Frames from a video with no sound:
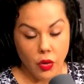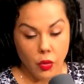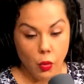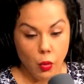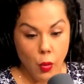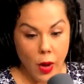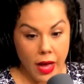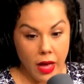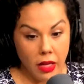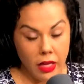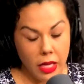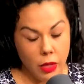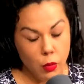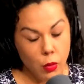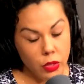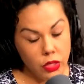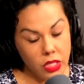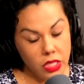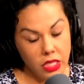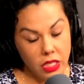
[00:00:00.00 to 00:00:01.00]
Well, it
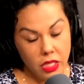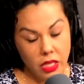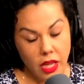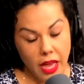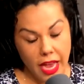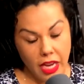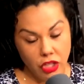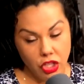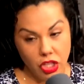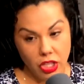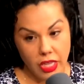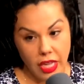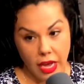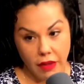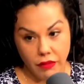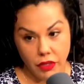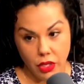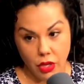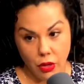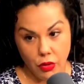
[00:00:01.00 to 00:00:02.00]
will still actually
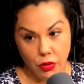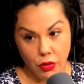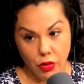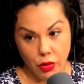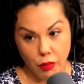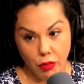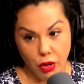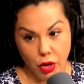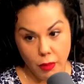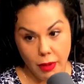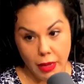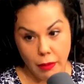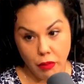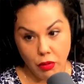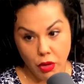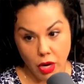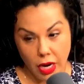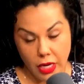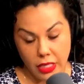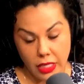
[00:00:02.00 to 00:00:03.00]
have to go through the probate
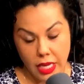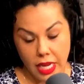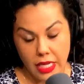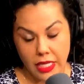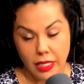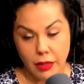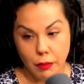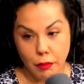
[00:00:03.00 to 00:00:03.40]
process,